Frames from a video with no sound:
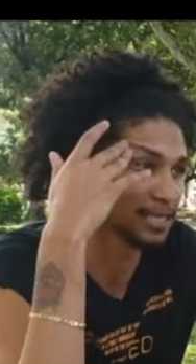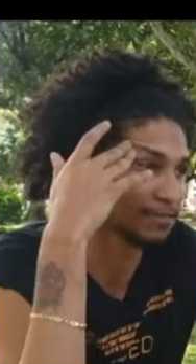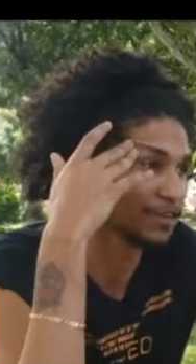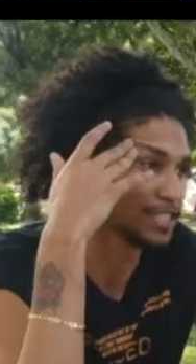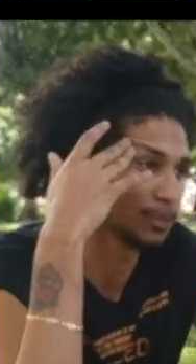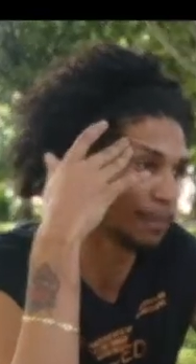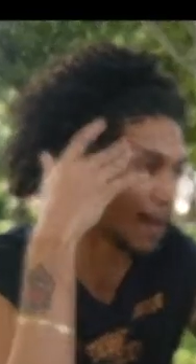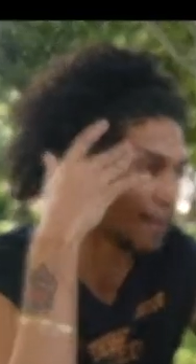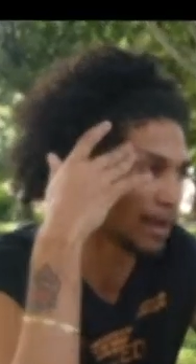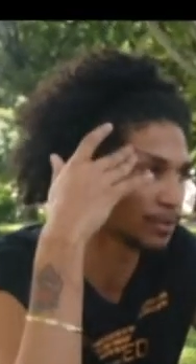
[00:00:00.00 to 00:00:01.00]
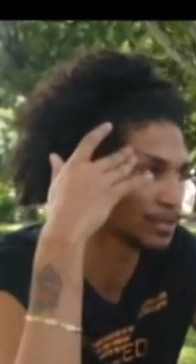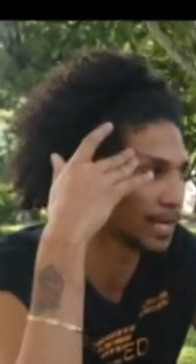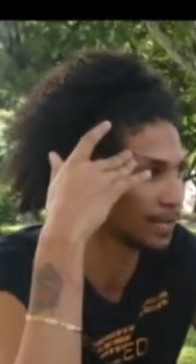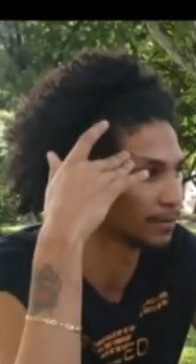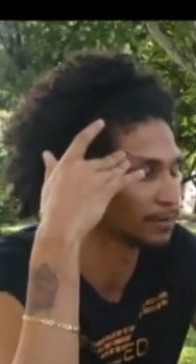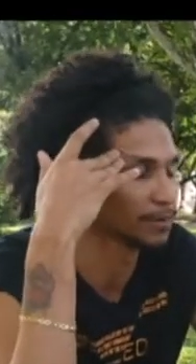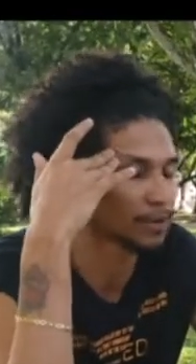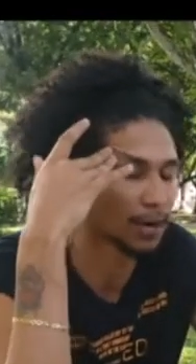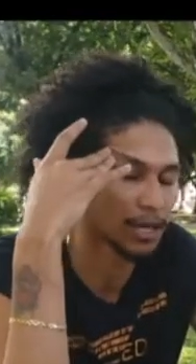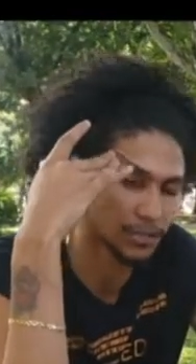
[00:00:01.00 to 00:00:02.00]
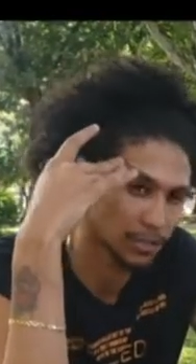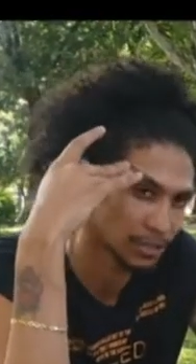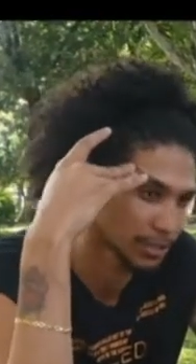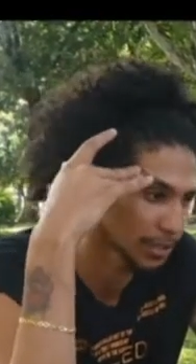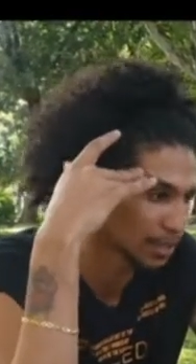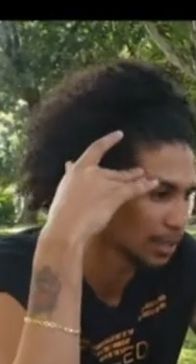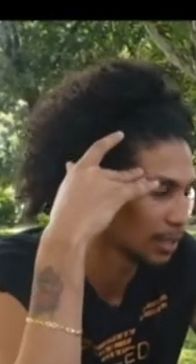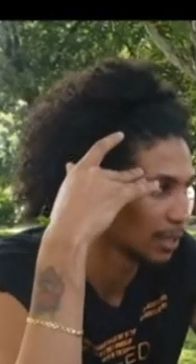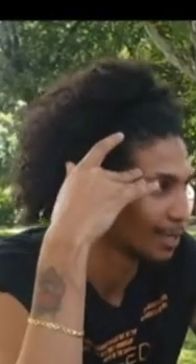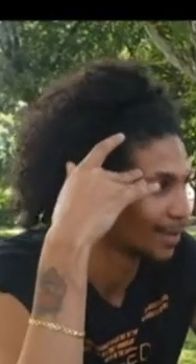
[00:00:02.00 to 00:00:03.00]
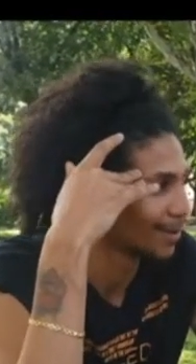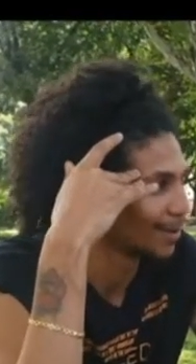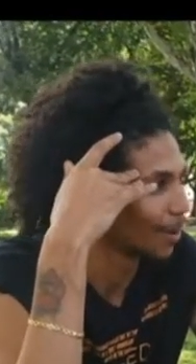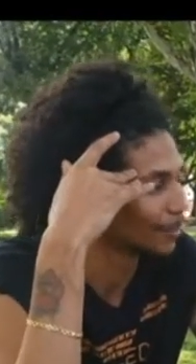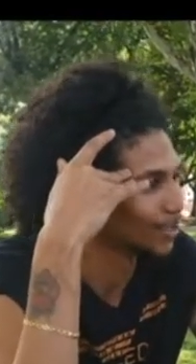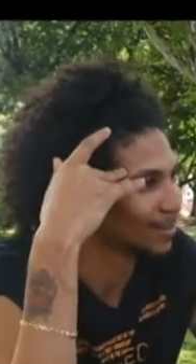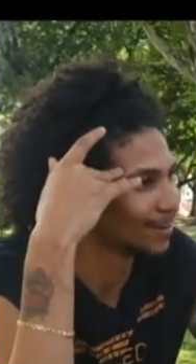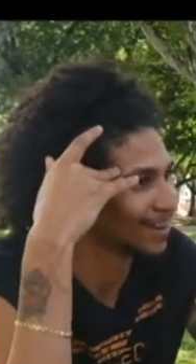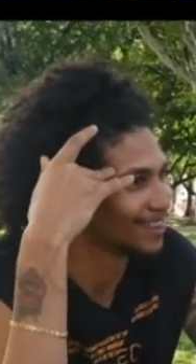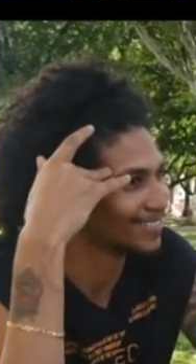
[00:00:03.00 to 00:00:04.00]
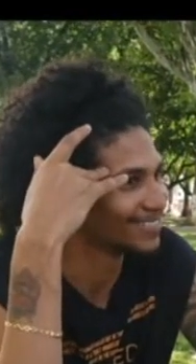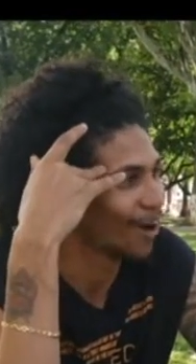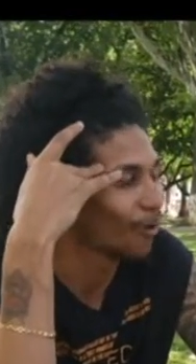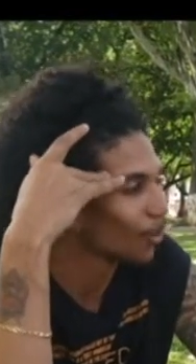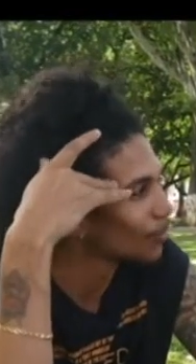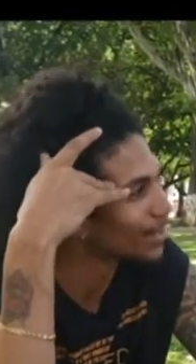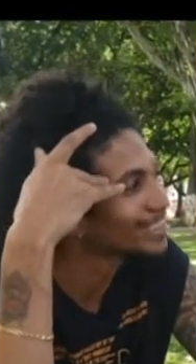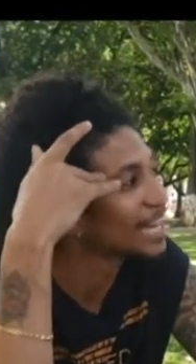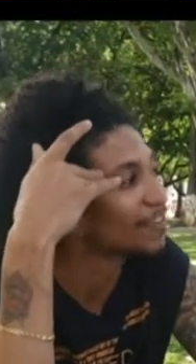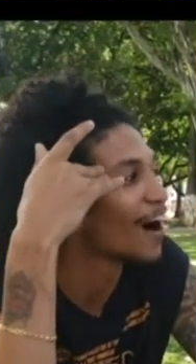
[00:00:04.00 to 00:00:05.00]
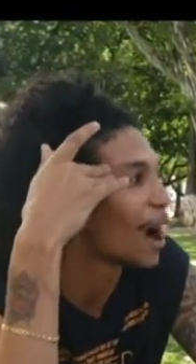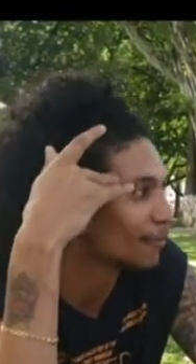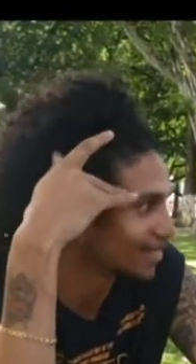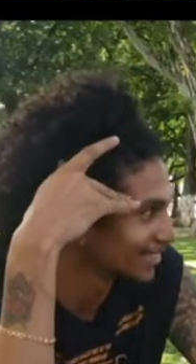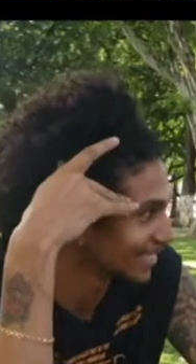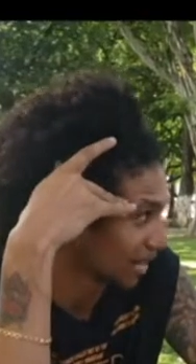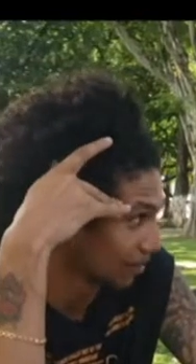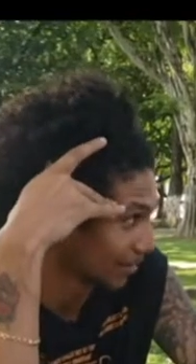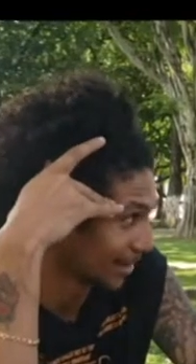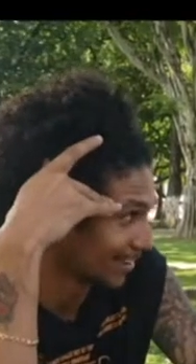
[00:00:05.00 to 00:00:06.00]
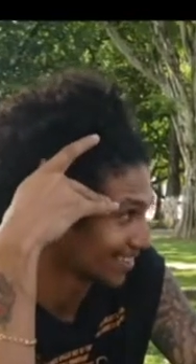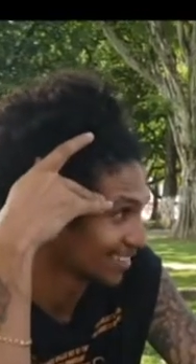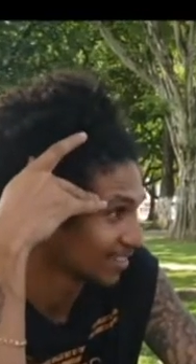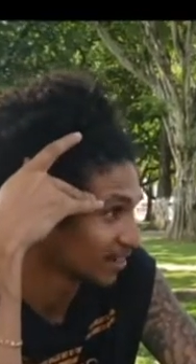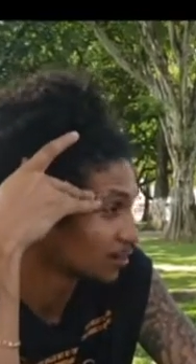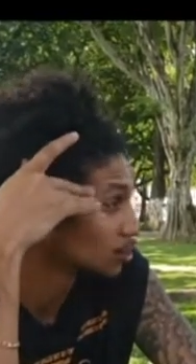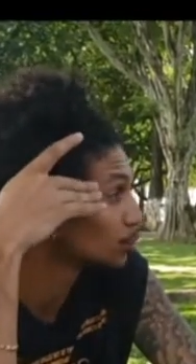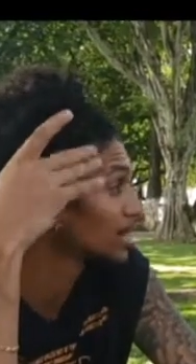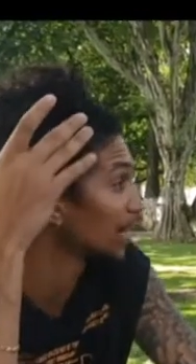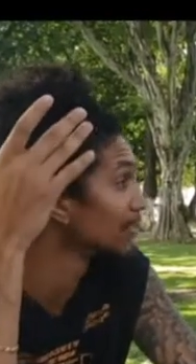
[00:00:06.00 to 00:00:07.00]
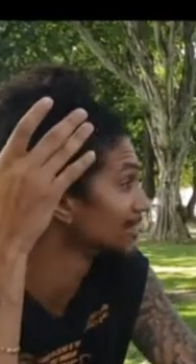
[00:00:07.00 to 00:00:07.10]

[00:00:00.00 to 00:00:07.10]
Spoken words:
first thing in my mind was like, gosh, I wonder how long will it take for an ambulance to get up here? 2 seconds